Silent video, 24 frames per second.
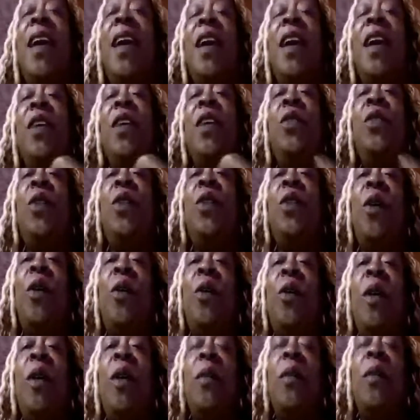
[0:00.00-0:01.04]

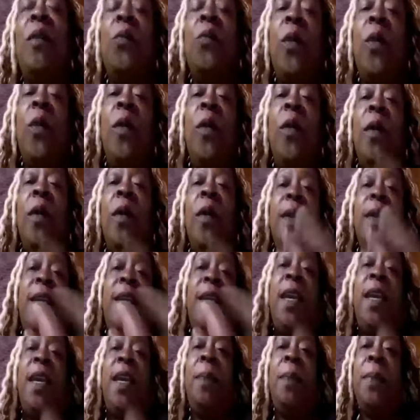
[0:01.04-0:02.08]
will
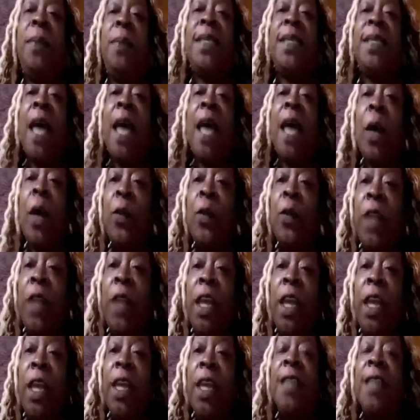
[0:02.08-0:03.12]
keep us
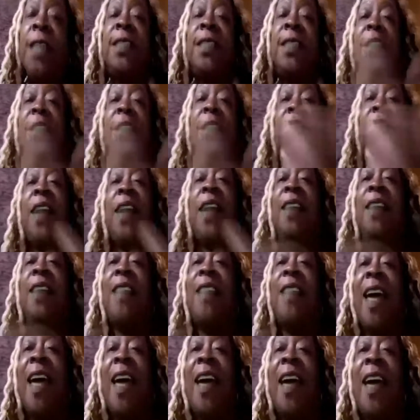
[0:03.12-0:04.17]
healthy and stuff like
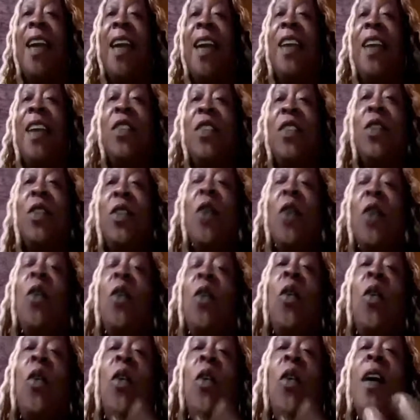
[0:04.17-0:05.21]
that, and
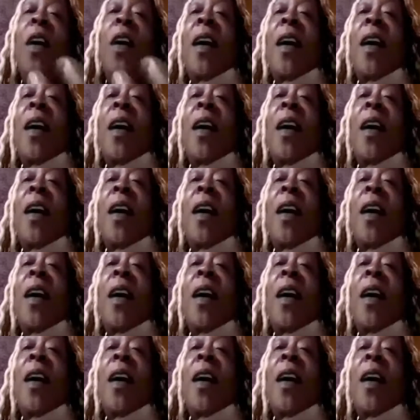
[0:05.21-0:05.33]
or